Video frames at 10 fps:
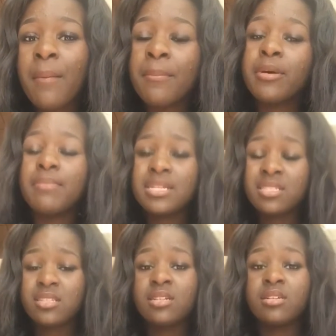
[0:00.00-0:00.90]
But back
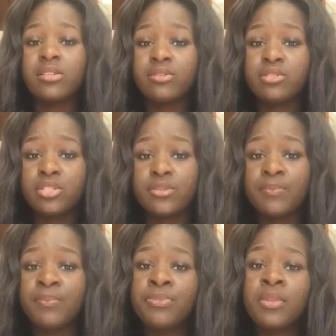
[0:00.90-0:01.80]
to the
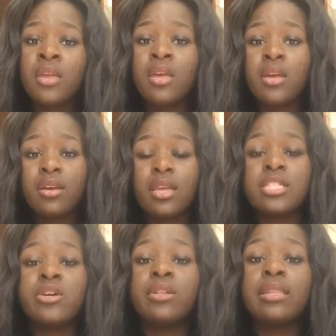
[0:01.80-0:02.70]
conclusion.
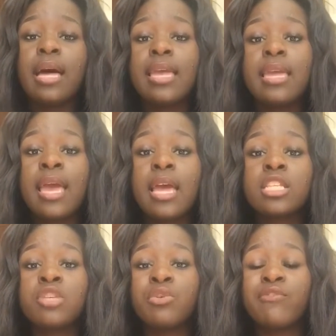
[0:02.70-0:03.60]
Okay, so the light
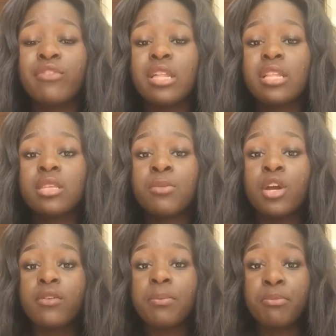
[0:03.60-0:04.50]
had to reflect
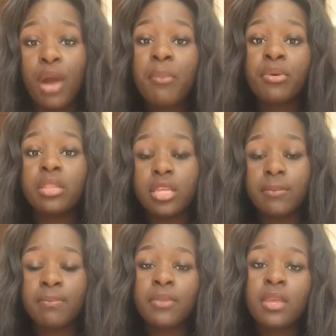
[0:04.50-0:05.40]

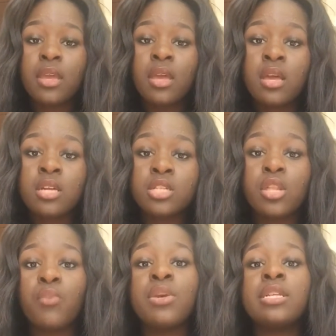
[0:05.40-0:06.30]
properly so
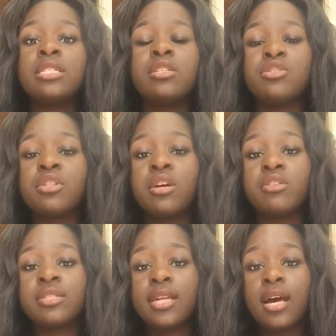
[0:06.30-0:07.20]
that we could see through the
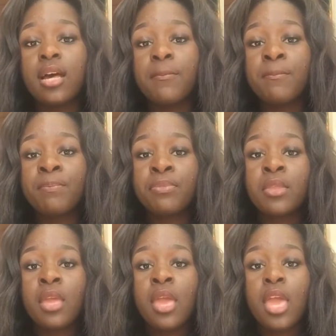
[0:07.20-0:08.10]
other side.
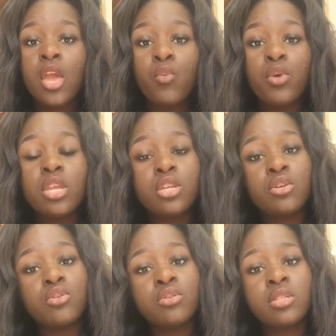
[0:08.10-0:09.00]
And we
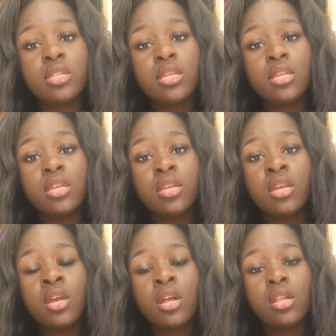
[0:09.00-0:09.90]
used the
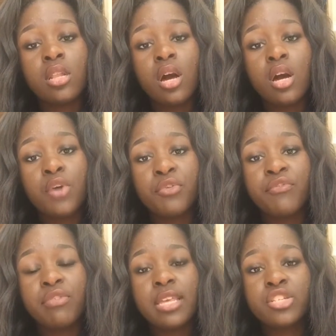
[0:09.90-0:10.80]
law of
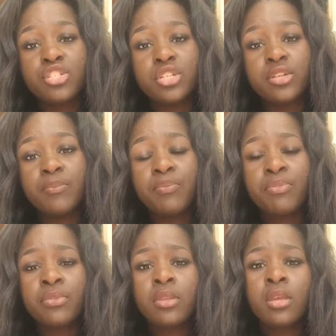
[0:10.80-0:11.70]
reflection
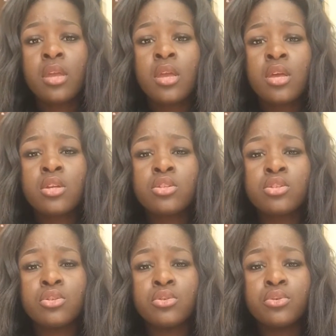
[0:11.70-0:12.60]

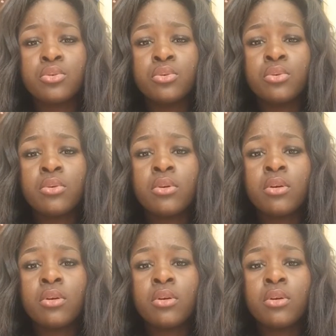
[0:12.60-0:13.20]
to,